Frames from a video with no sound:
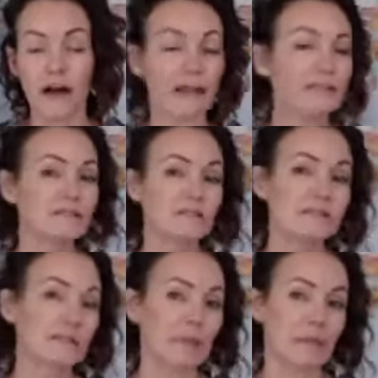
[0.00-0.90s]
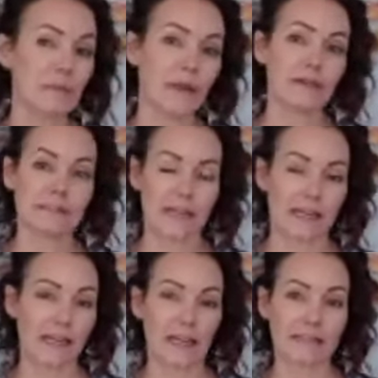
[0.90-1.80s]
I still see people outside
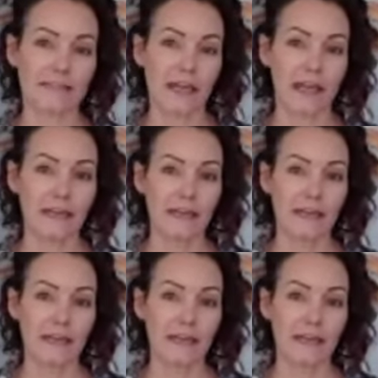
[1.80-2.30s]
of that ICA.